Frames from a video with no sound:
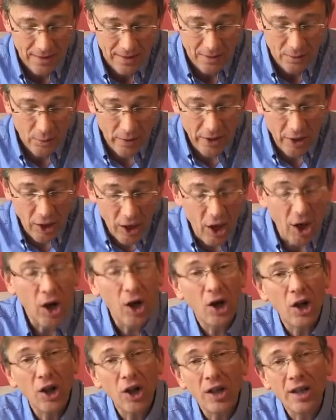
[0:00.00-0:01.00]
We are
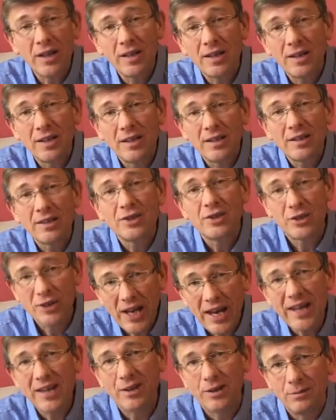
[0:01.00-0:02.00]
all
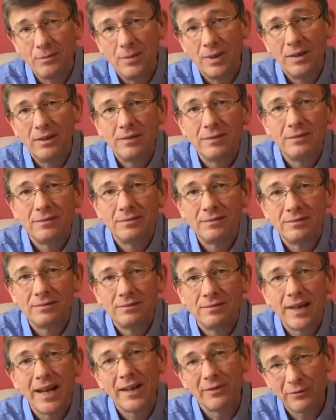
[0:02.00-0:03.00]
Jacob
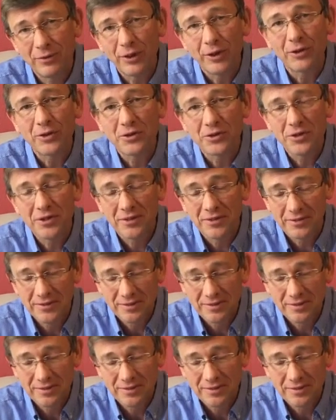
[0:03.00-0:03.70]
at first.